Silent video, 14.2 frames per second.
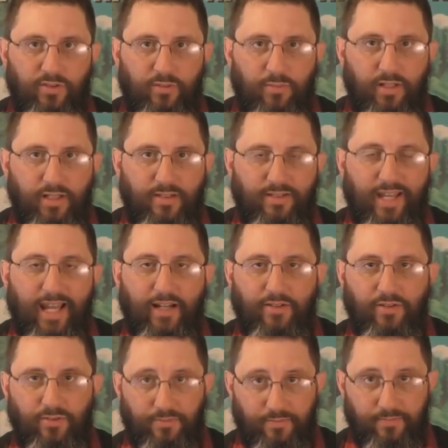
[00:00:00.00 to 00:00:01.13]
somebody
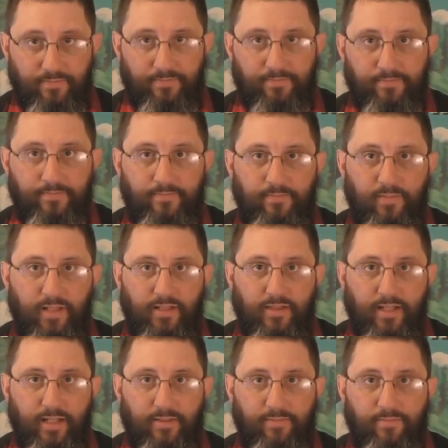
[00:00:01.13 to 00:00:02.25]
attacks you like
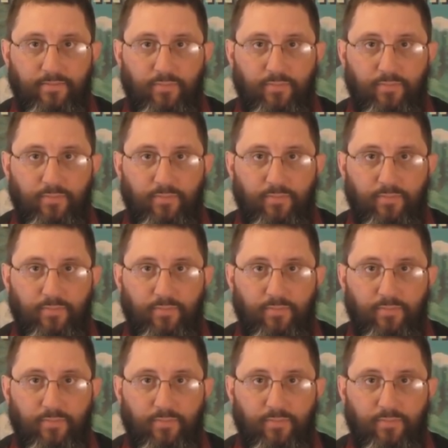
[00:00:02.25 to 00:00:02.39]
that.